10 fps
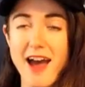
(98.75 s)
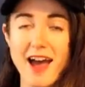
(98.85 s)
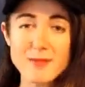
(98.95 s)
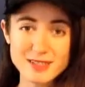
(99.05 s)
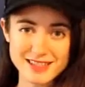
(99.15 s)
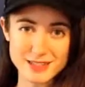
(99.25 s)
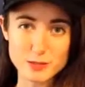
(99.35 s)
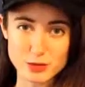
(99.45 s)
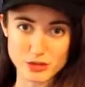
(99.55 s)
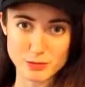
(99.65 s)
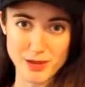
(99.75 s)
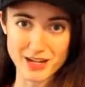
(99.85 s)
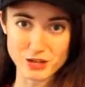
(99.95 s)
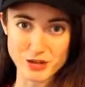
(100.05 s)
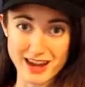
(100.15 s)
I'm a seamstress
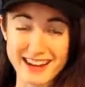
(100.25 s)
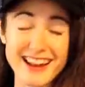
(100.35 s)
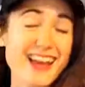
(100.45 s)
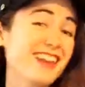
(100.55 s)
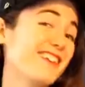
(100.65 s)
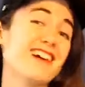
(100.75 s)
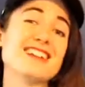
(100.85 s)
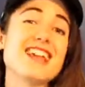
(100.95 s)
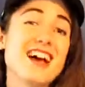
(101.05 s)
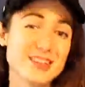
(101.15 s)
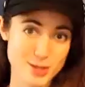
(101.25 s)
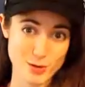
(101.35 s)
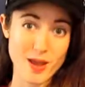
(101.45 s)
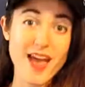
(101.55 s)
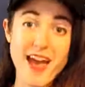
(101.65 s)
by trade, and I cannot tell
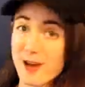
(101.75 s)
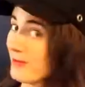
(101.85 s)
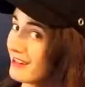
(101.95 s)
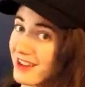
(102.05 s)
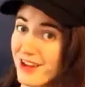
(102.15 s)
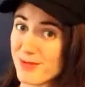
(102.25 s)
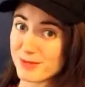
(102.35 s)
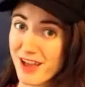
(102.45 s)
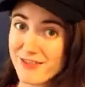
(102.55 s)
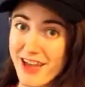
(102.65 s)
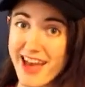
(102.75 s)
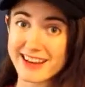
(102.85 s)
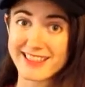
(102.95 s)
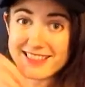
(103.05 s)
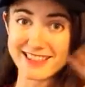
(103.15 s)
you how many times I've had
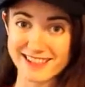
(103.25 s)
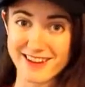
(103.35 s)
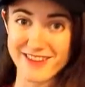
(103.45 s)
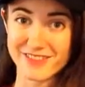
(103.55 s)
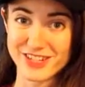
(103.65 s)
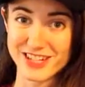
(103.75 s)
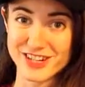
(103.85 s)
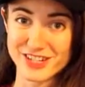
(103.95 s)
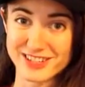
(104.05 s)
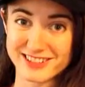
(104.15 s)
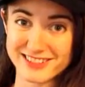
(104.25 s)
this conversation.